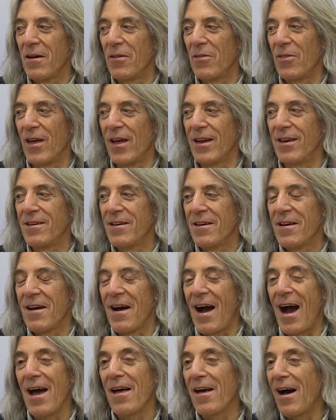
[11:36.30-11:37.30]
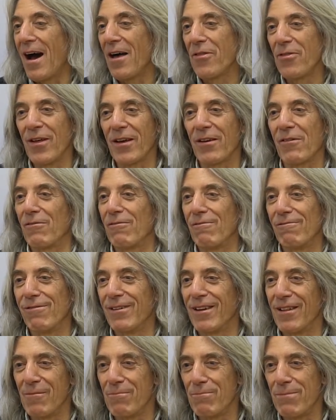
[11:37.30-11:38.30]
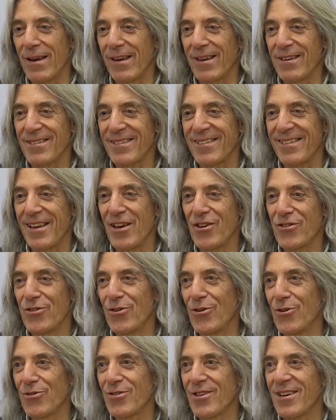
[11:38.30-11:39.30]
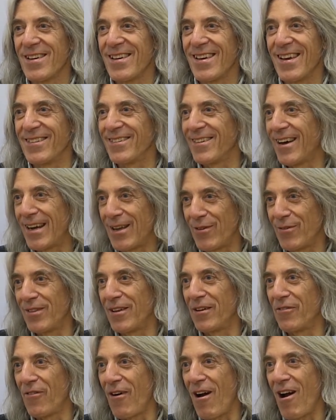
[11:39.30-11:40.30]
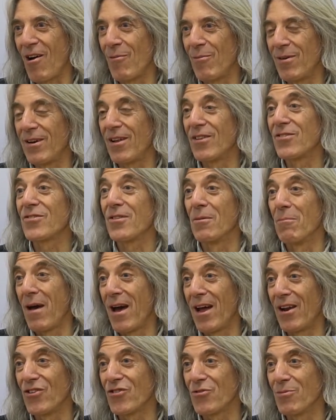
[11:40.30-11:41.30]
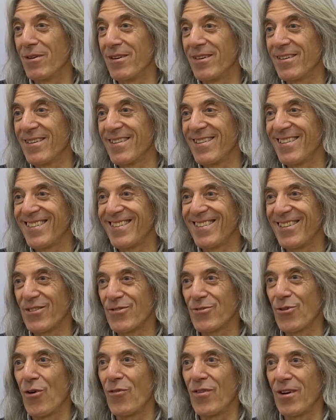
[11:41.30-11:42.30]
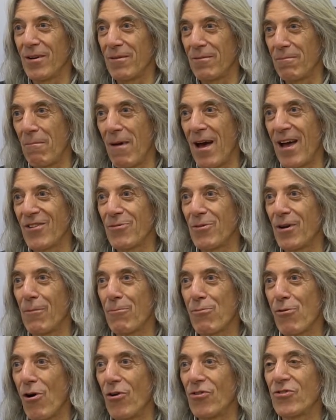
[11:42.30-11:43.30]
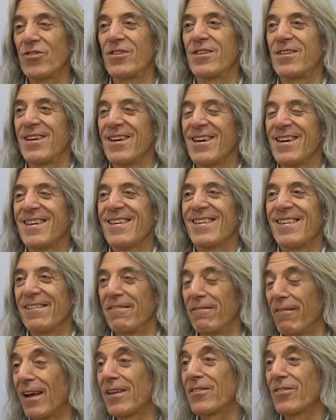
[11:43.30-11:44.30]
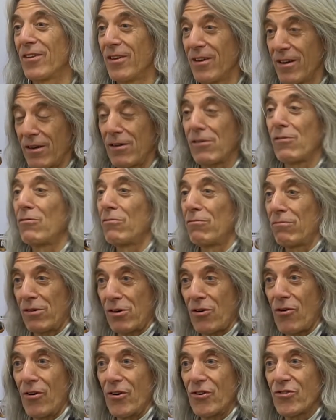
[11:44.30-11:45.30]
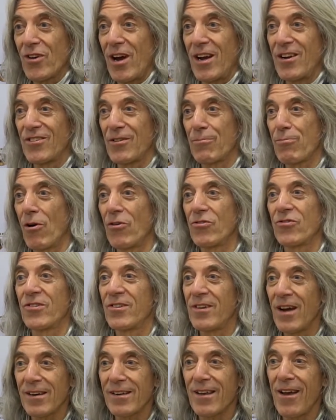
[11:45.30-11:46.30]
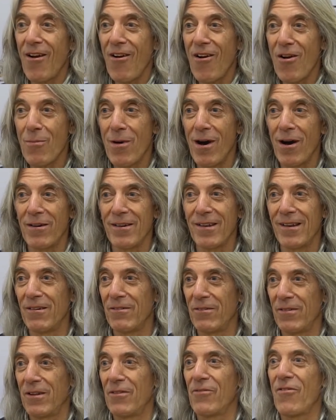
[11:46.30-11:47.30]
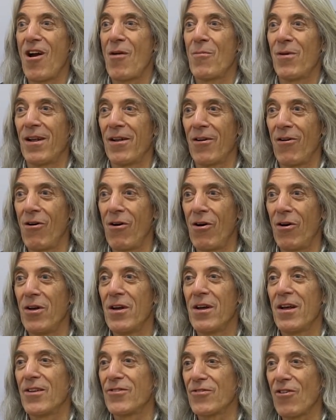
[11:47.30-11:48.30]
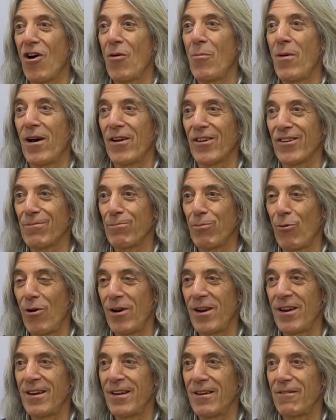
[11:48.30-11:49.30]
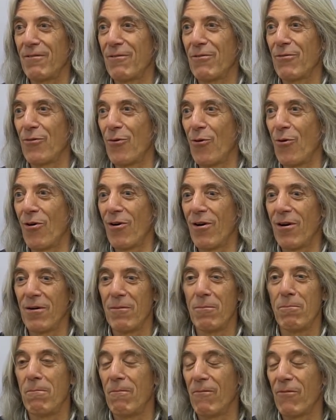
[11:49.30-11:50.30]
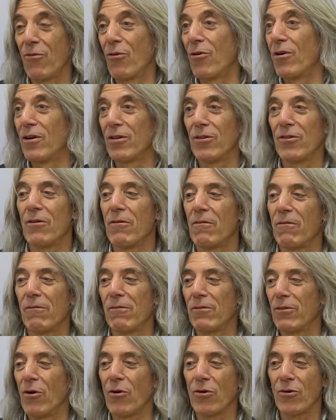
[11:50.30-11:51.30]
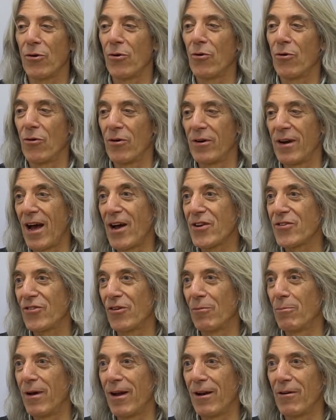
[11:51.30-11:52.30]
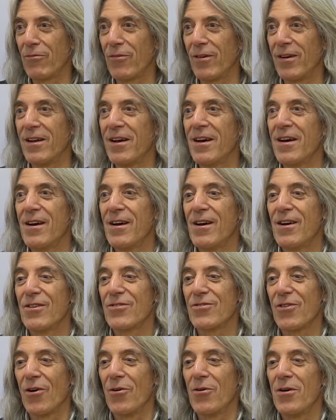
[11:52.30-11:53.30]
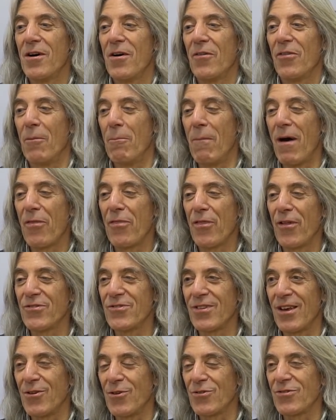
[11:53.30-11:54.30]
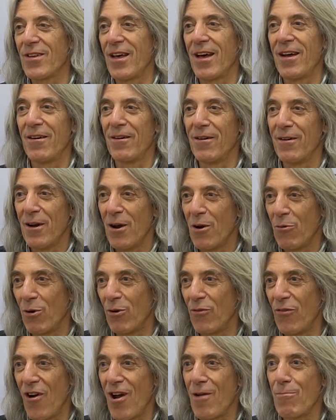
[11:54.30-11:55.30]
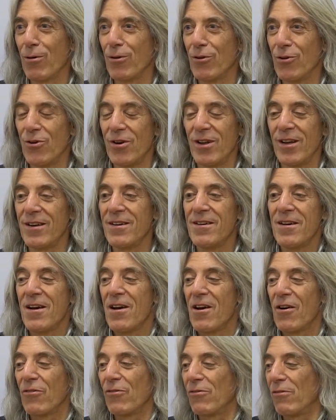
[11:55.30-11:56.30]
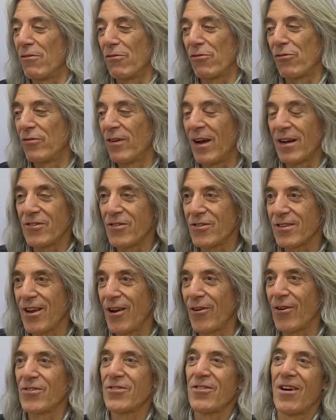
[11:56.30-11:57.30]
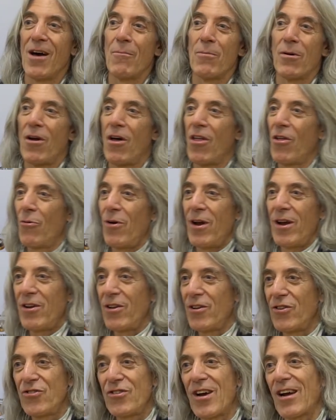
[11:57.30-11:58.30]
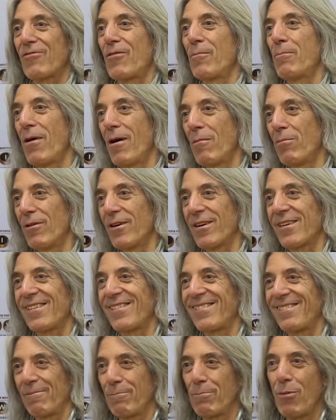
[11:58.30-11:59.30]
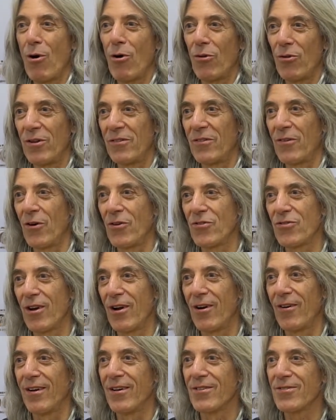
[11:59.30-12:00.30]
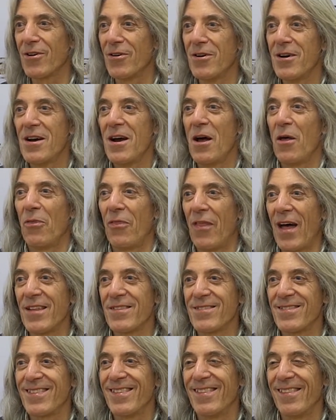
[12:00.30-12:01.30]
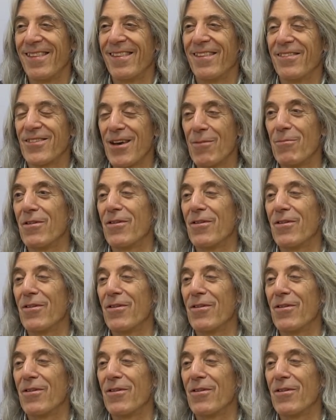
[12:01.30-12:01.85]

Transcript: Then I think one of the biggest issues is not even the environment, it's the management. The Soviet management approach, like the current Chinese approach, does not care about the environment at all. It's all about exploiting it for local or national benefit. So the methods they use then were very polluting, not just Kyrgyzstan, but all the way to Czech Republic, Poland, those areas. So that some